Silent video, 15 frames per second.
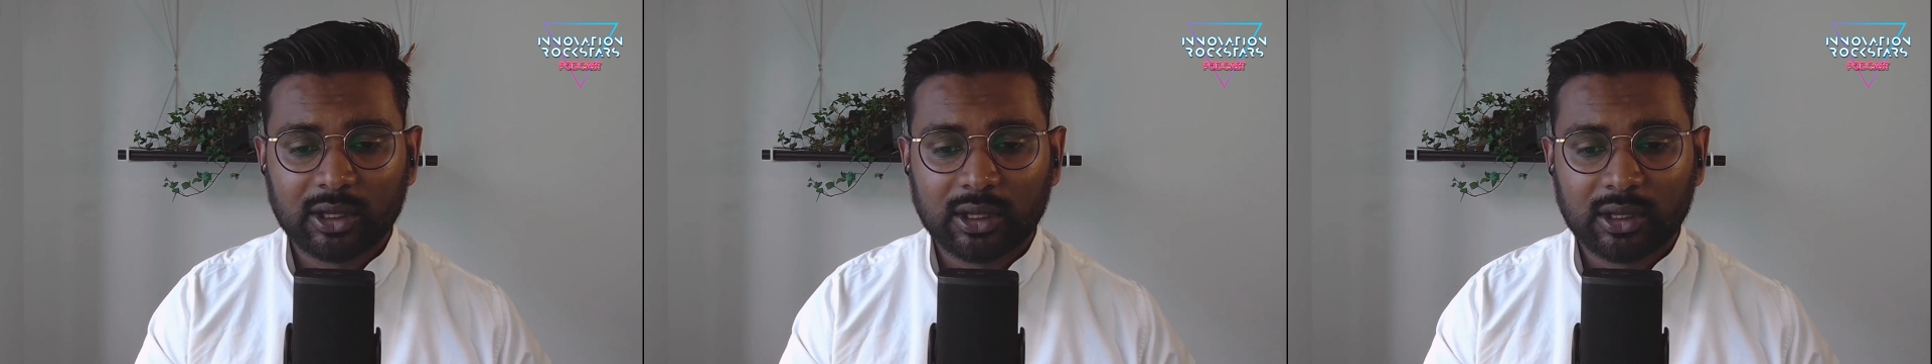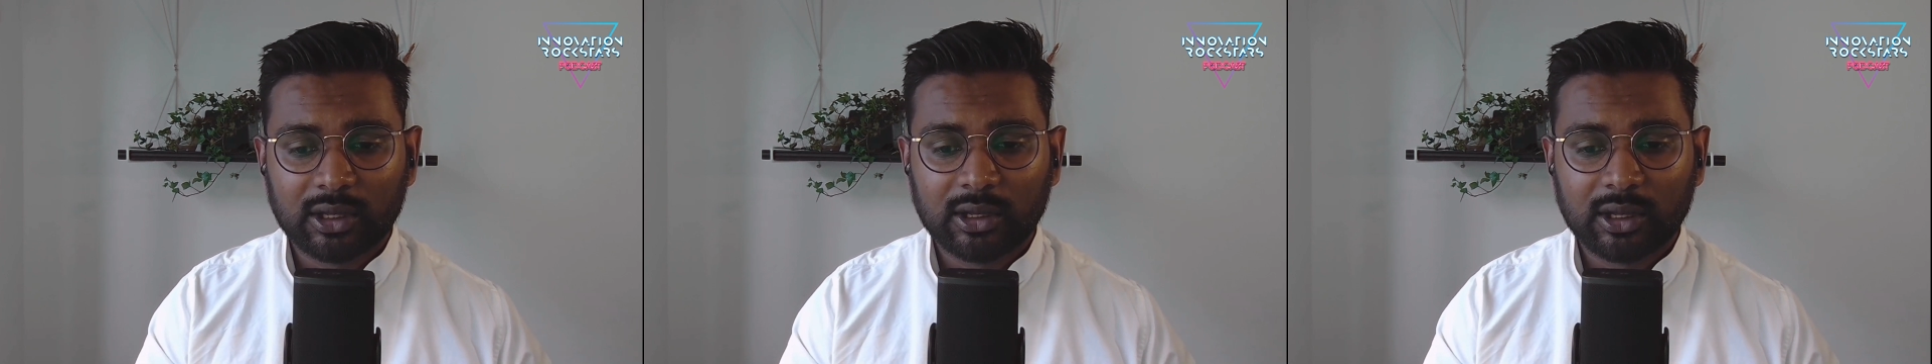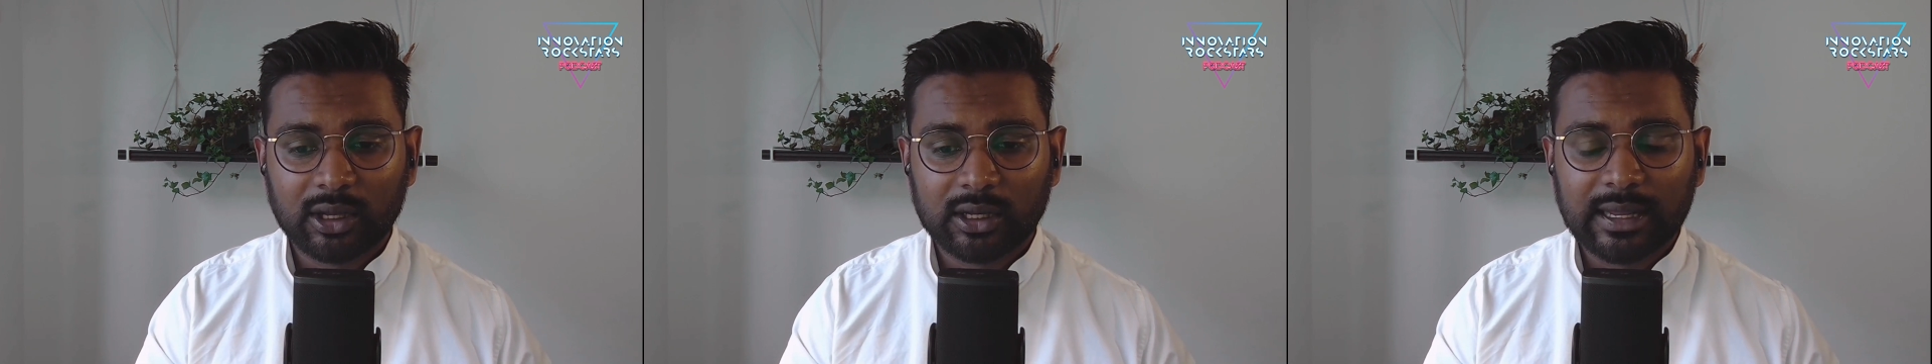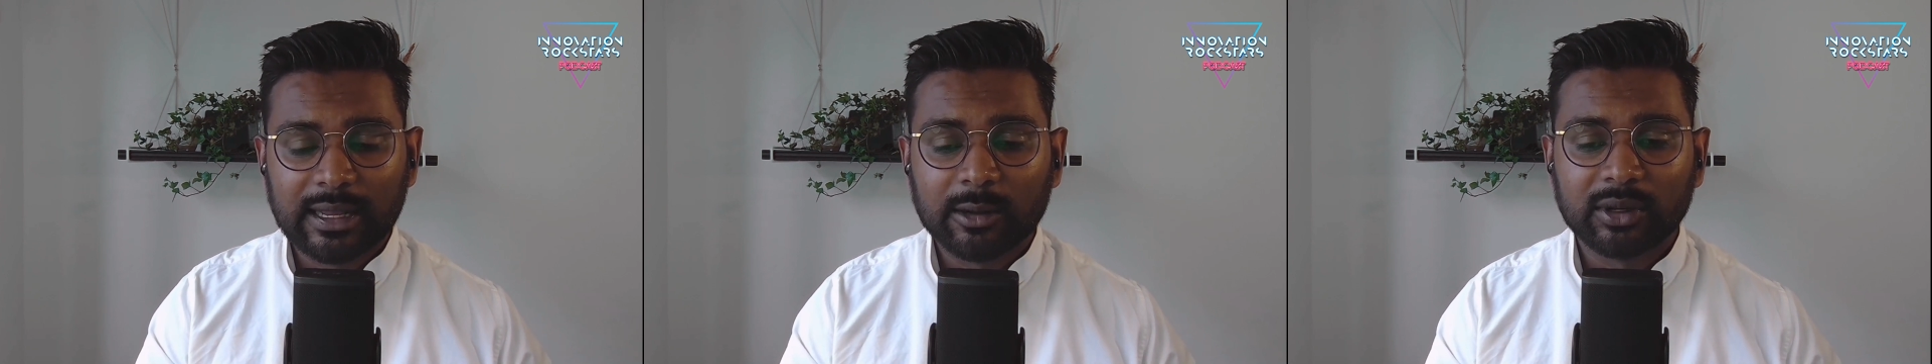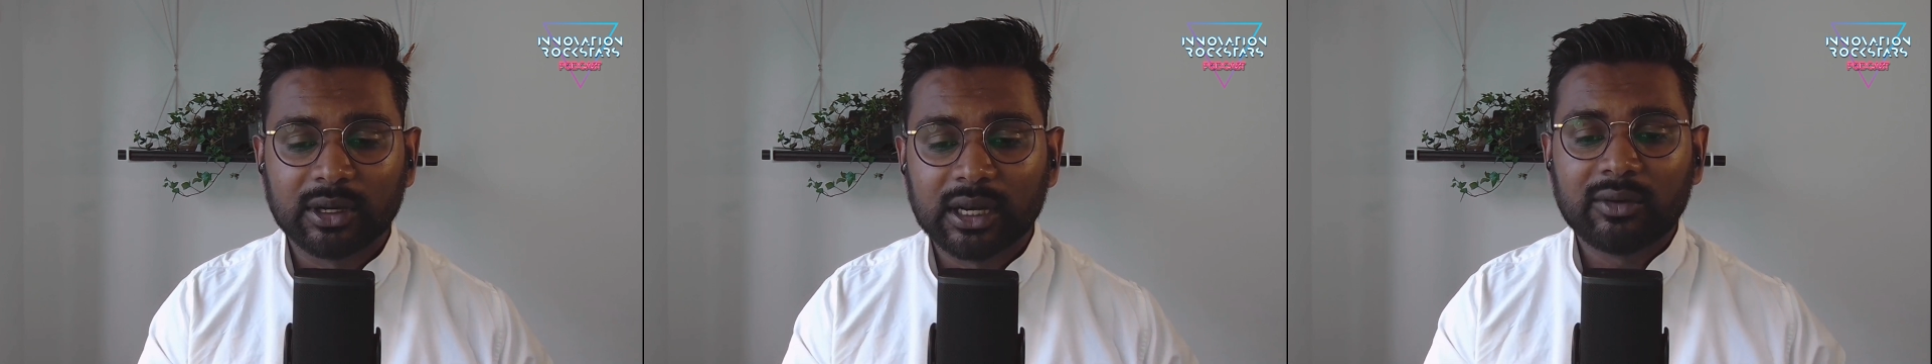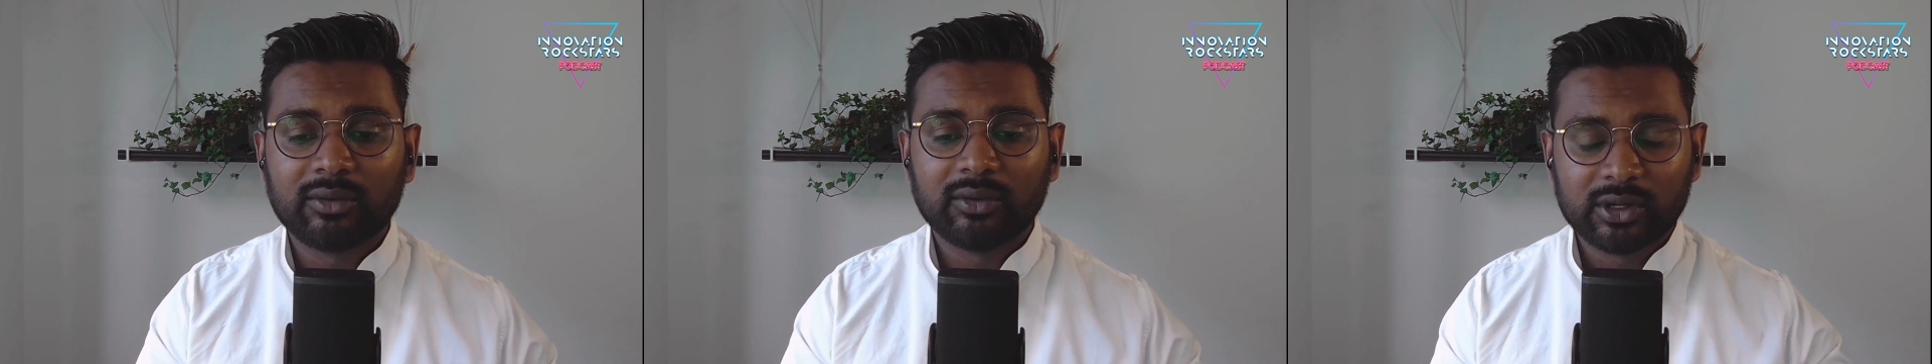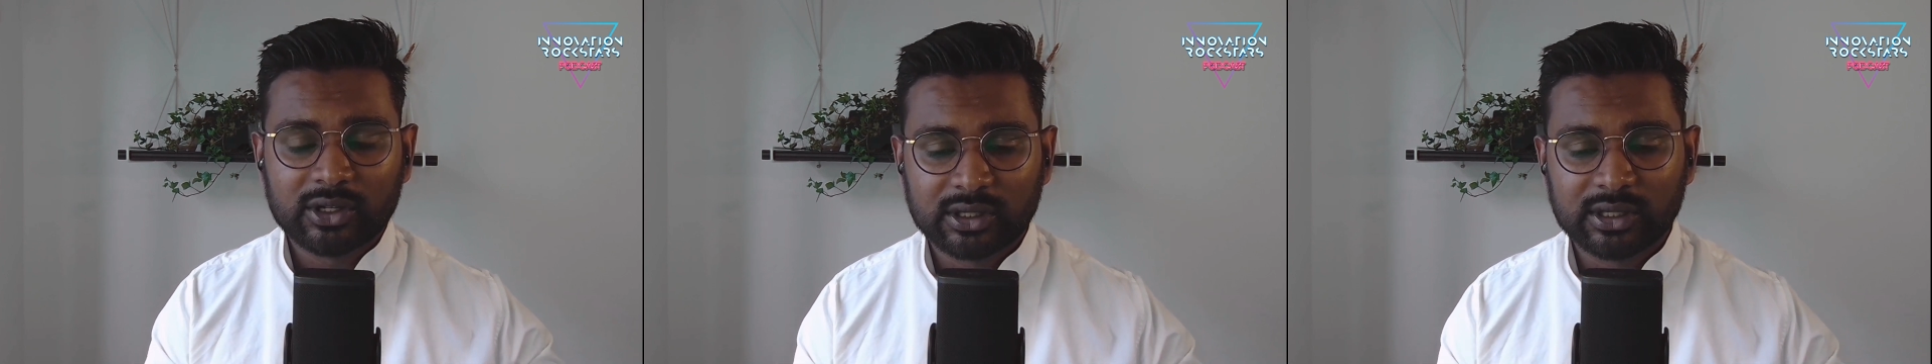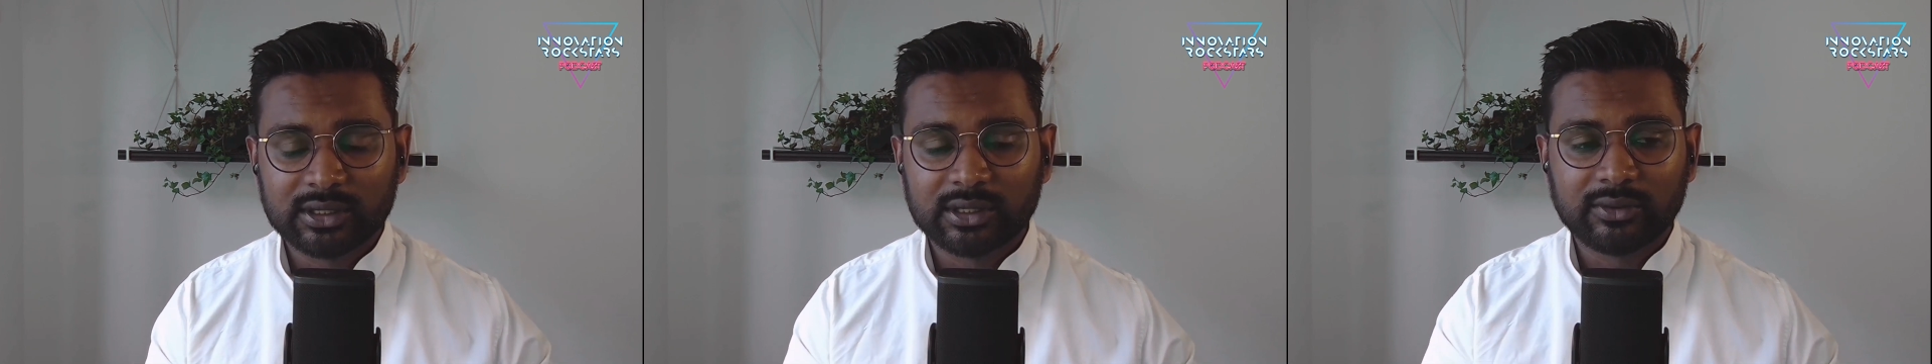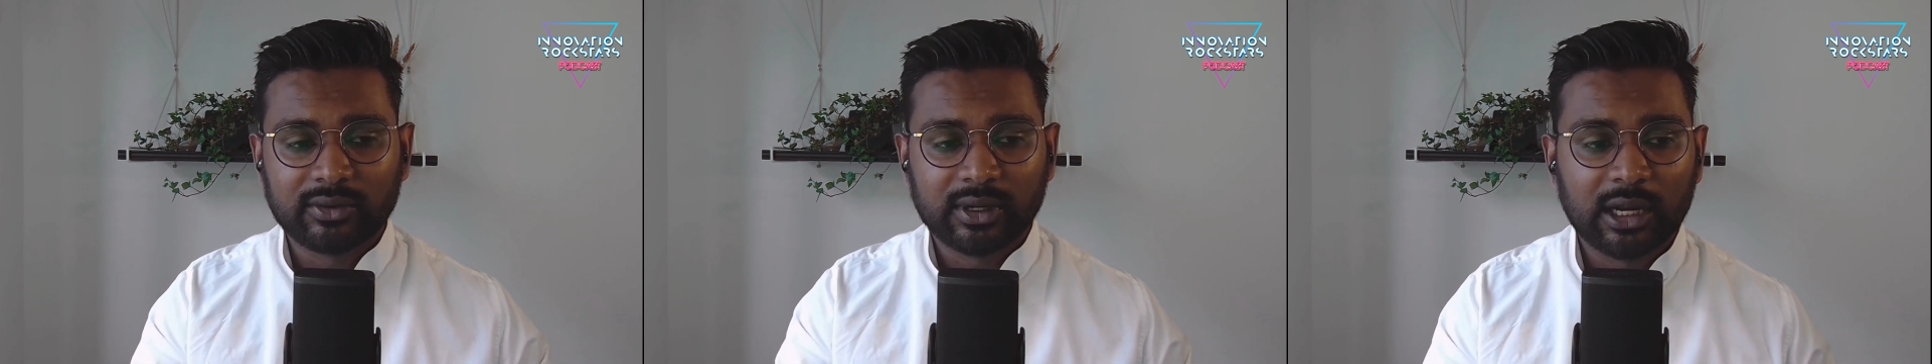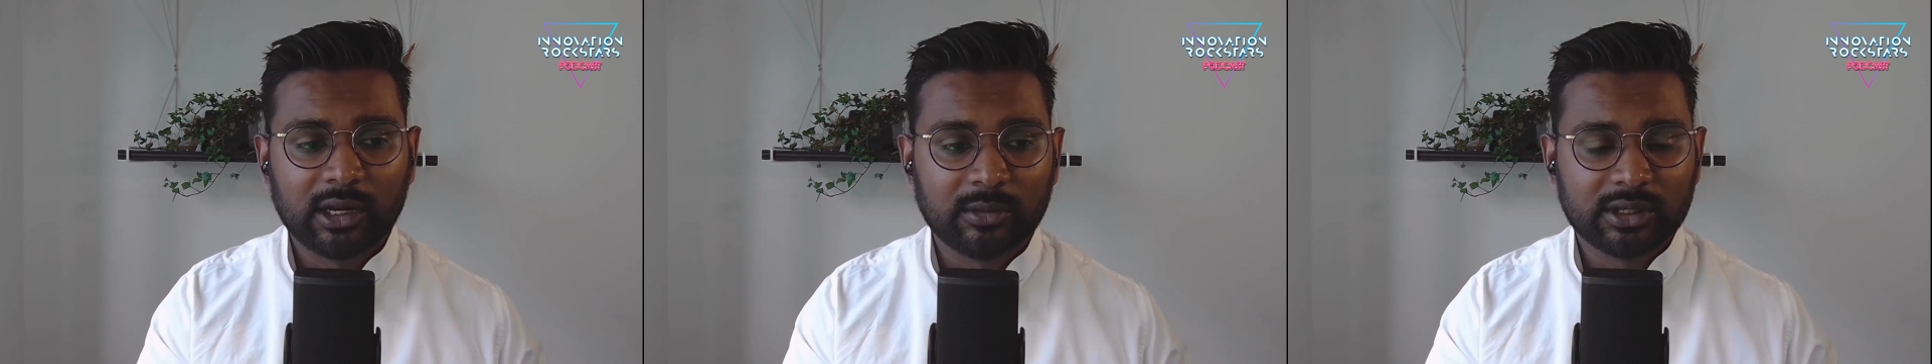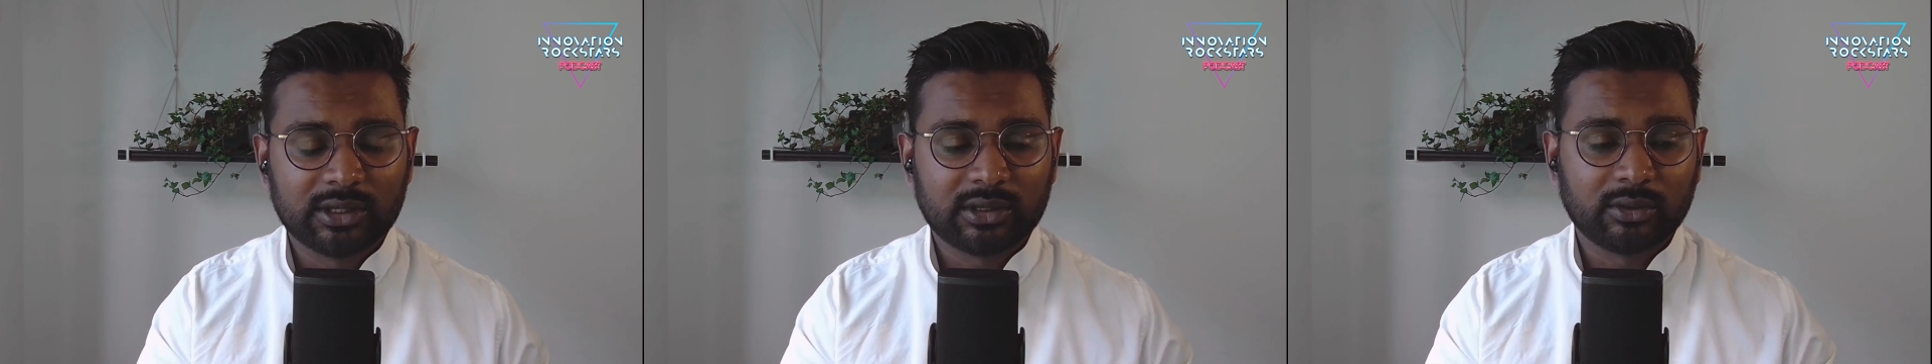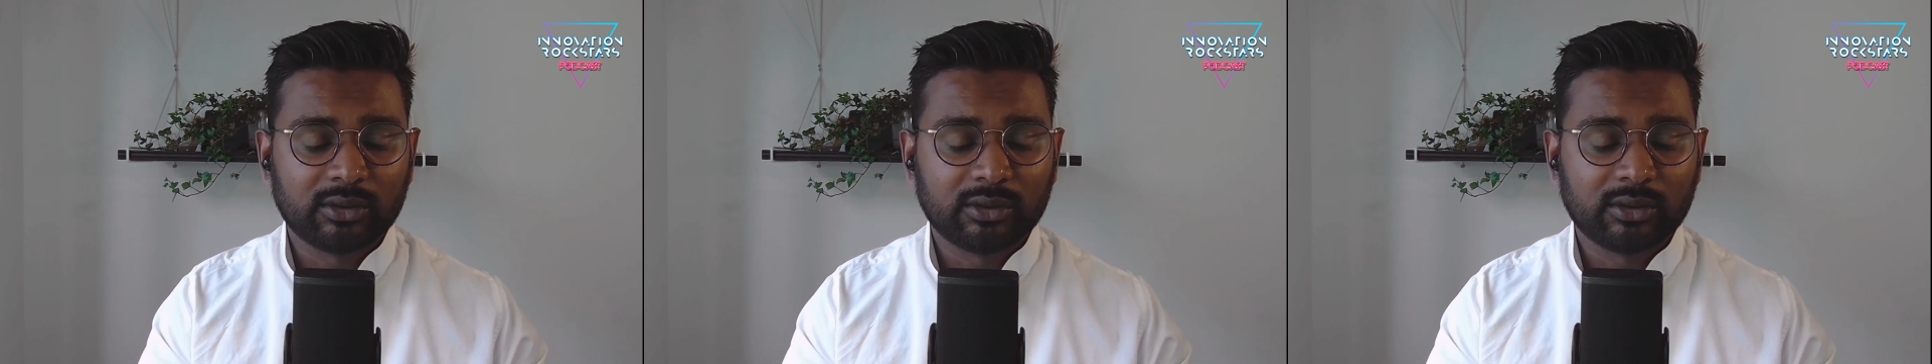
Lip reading: in helping leverage these different elements